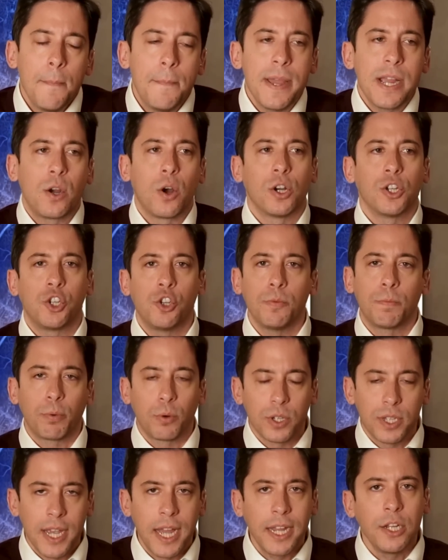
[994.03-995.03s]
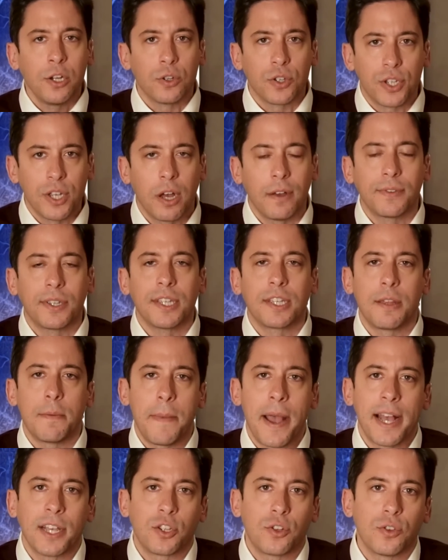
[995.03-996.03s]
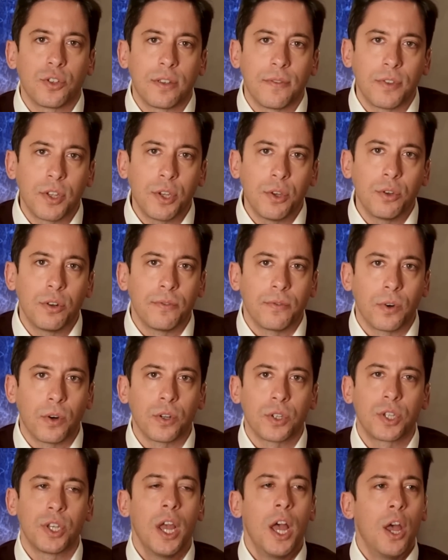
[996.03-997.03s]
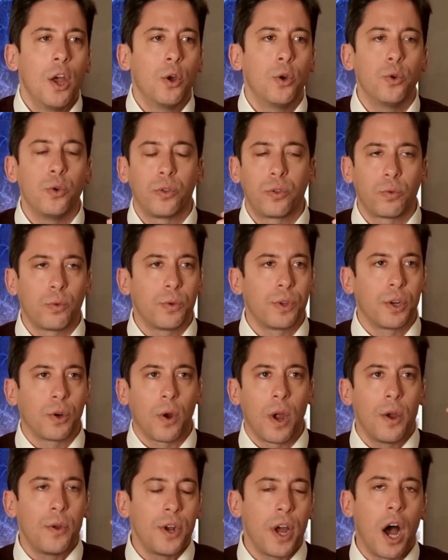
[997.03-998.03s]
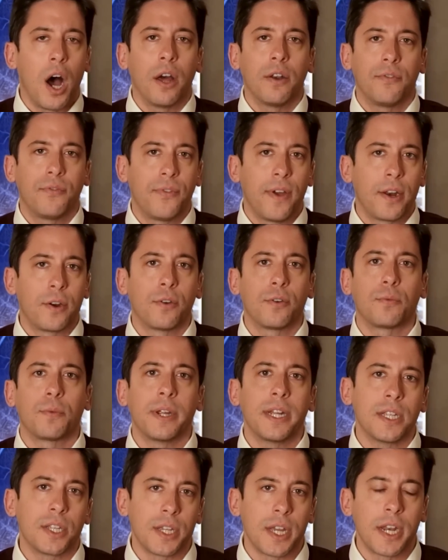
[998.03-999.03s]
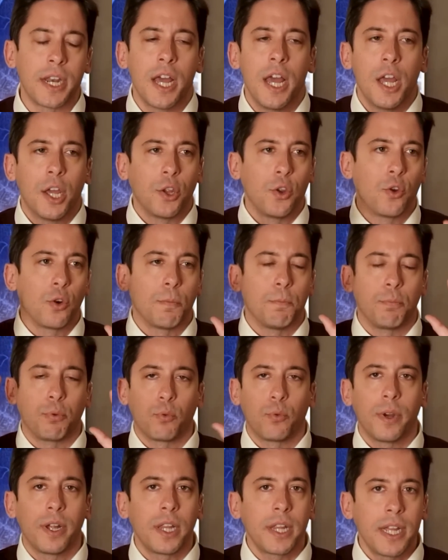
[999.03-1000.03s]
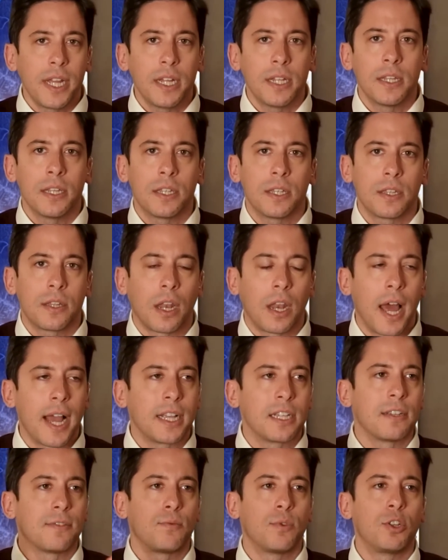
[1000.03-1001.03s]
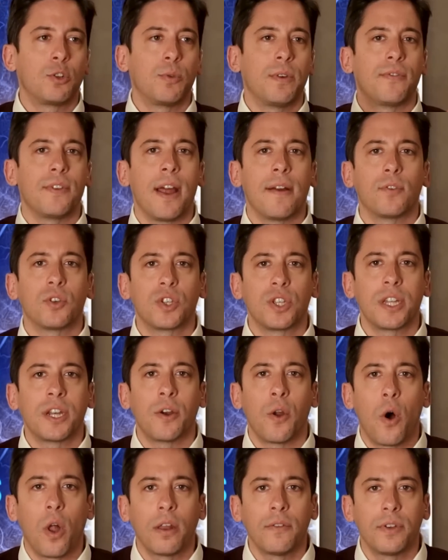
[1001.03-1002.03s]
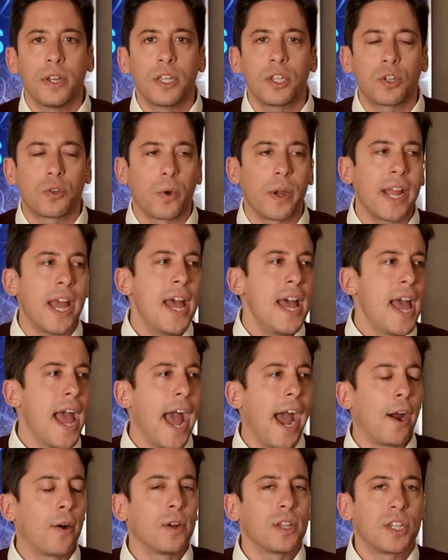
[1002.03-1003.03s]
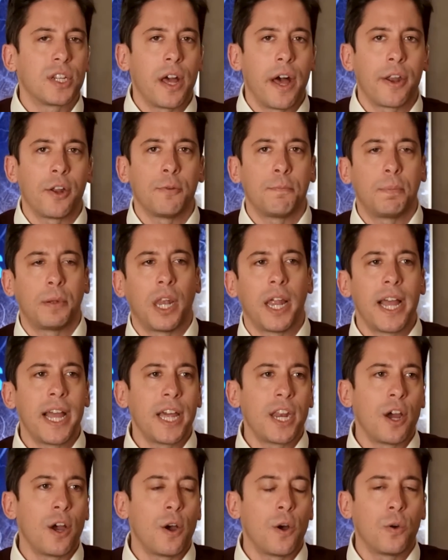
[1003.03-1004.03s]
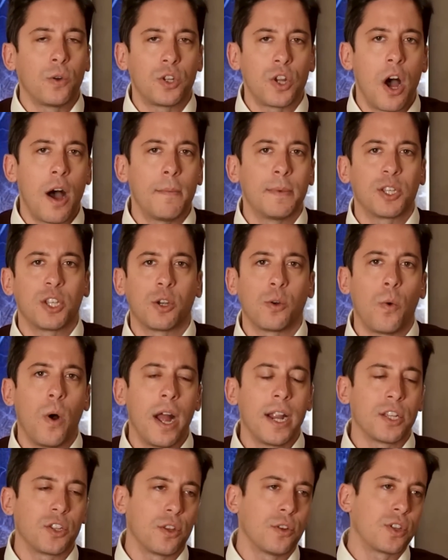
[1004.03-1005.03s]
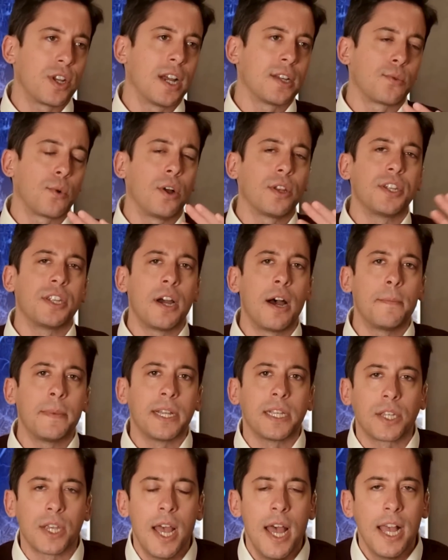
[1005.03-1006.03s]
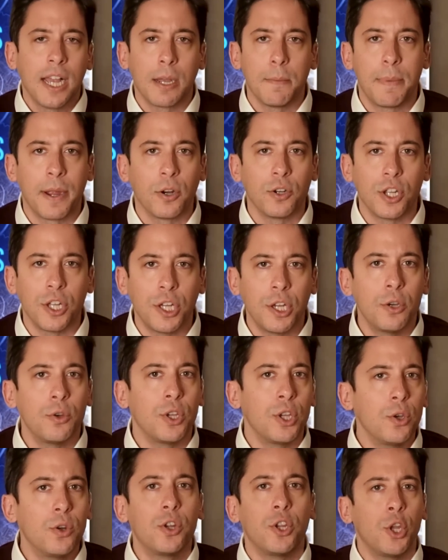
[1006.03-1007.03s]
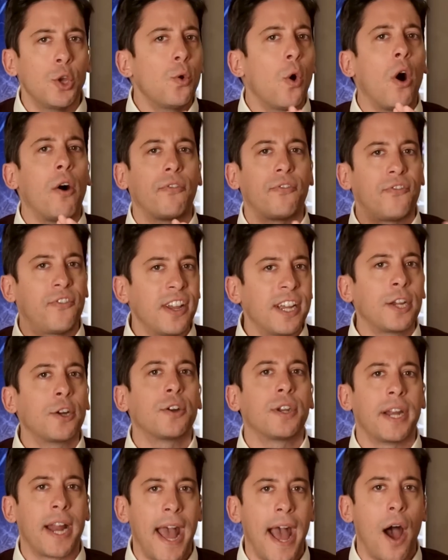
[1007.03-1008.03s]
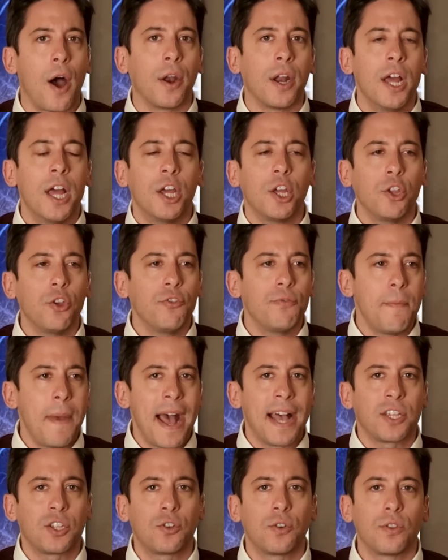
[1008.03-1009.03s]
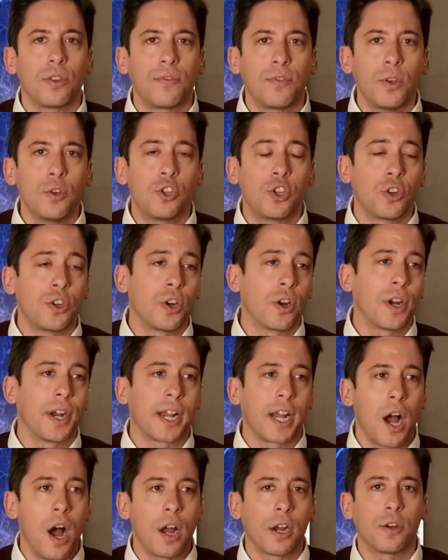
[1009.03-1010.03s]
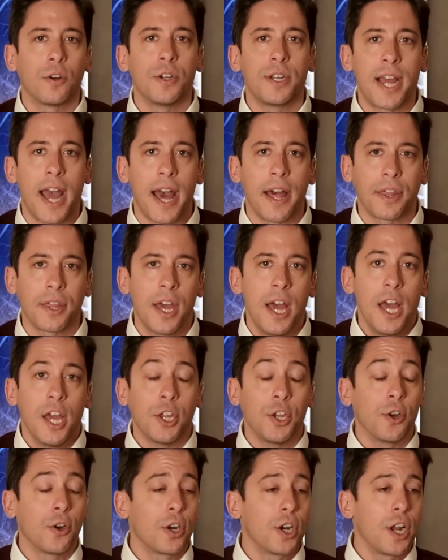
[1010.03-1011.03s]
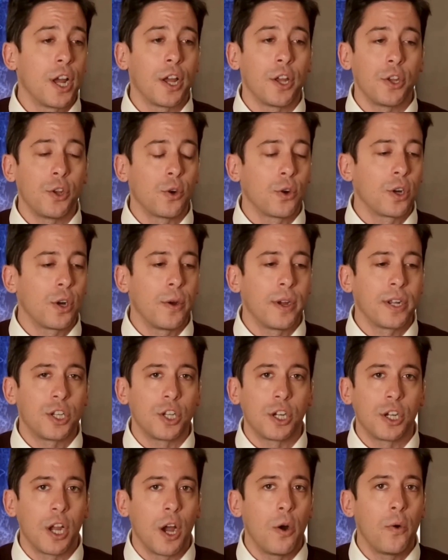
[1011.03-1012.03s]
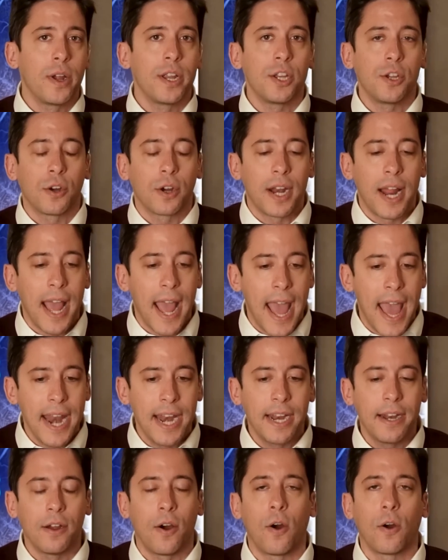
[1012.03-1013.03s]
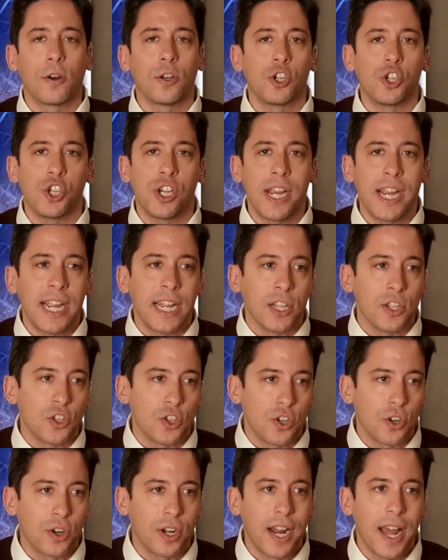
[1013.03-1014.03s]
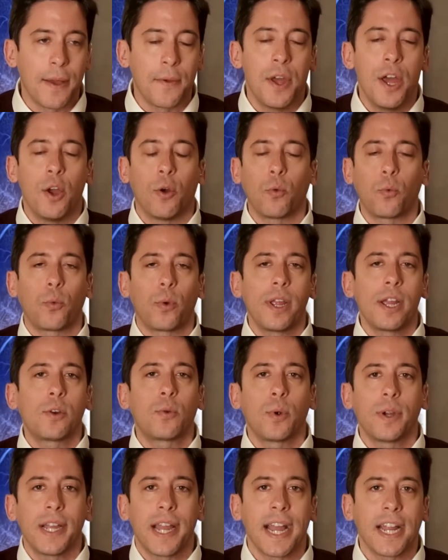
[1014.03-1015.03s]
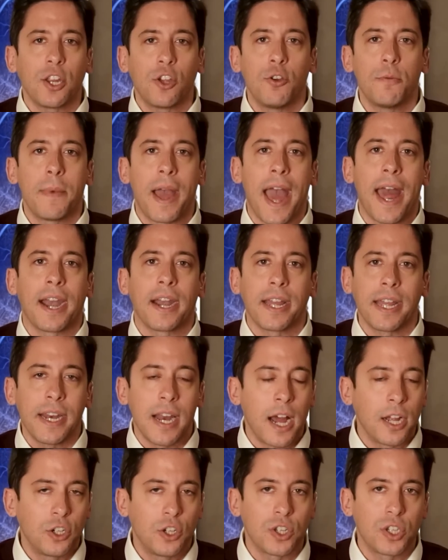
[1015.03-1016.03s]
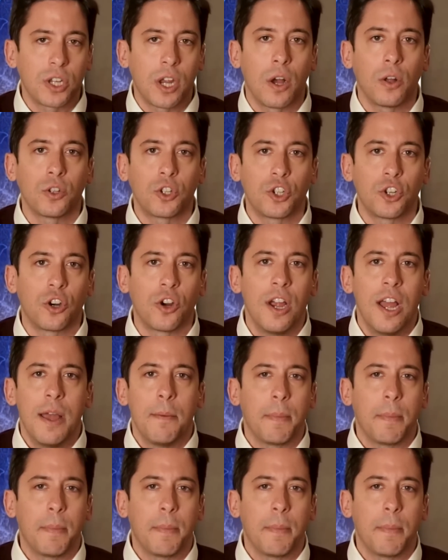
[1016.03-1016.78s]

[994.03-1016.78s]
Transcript: because you present yourselves as the masters of the universe, who through your own unfettered reason, your brilliance, the likes of which we've never seen in all of history, Aristotle, Plato, Thomas Aquinas, those guys were all dummies compared to you. You, you all figured it out. You've mastered the future. You're going to conquer death. You're going to, you're going to go in, you're going to edit our genes. You're going to recreate humanity, not just culture,